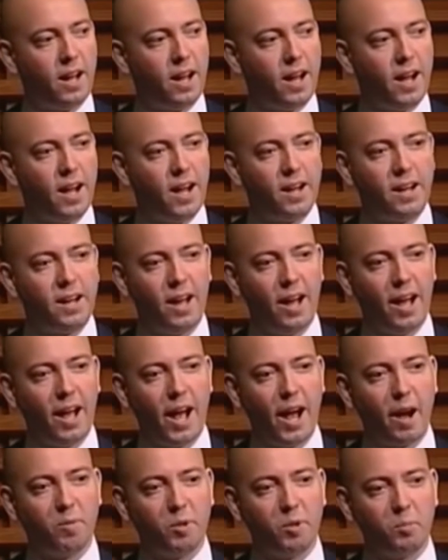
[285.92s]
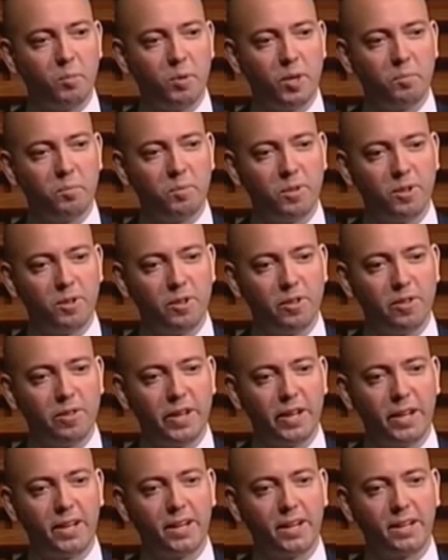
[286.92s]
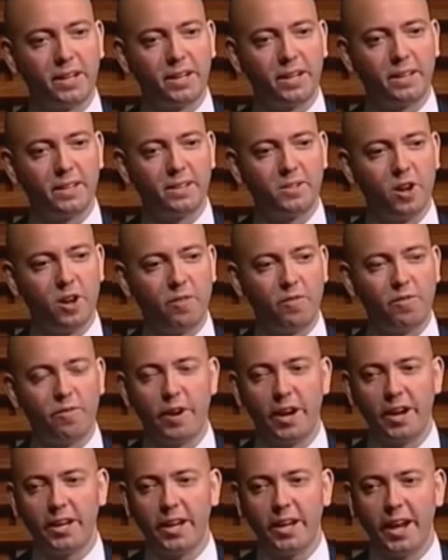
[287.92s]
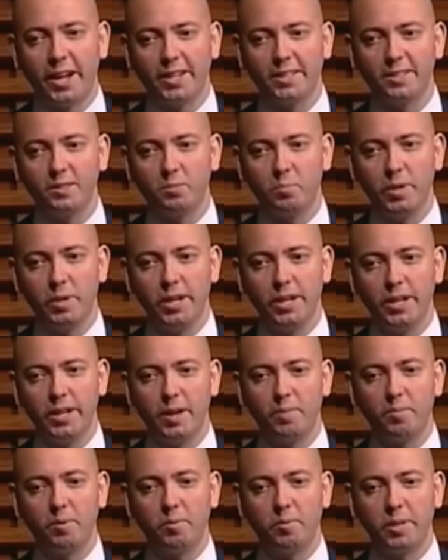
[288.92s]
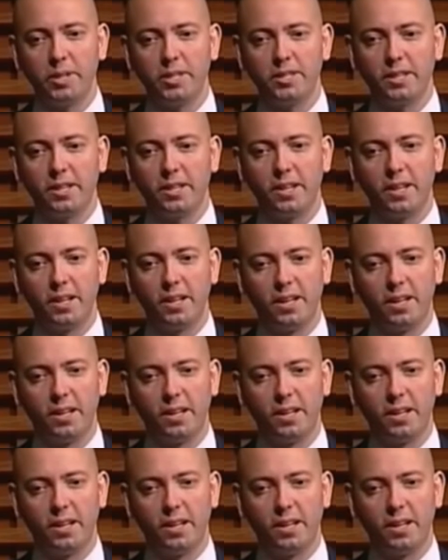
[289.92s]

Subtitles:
How many people think the Dodd-Frank Act has been implemented?